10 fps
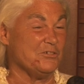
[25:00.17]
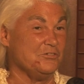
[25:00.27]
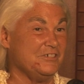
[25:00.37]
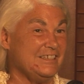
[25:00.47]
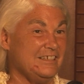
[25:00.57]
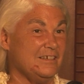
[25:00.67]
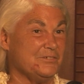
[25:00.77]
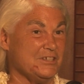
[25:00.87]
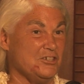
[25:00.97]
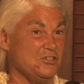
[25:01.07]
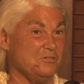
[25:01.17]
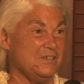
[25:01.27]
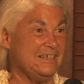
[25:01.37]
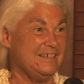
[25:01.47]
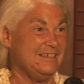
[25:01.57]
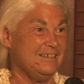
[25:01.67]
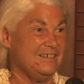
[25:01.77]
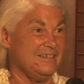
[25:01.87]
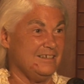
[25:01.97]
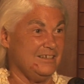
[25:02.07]
really love to know,
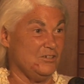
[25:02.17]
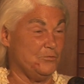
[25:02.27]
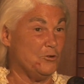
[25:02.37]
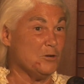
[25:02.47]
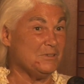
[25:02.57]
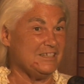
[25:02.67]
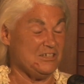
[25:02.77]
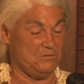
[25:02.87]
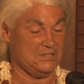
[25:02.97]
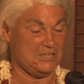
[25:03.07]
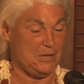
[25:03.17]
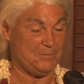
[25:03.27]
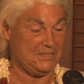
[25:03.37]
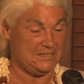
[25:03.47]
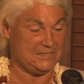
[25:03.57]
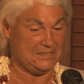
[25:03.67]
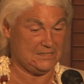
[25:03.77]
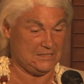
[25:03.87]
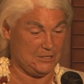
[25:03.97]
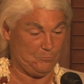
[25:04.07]
formally what's happening since
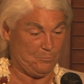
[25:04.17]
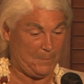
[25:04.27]
then.